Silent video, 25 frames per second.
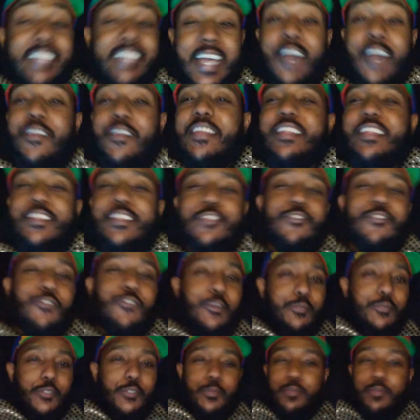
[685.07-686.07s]
down in the
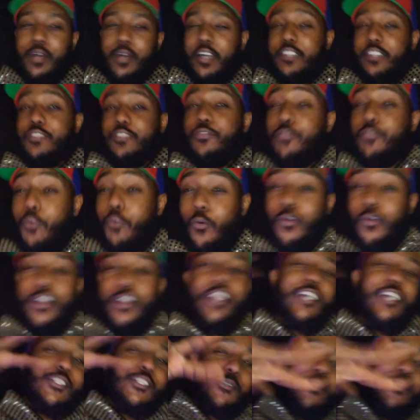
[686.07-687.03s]
description box for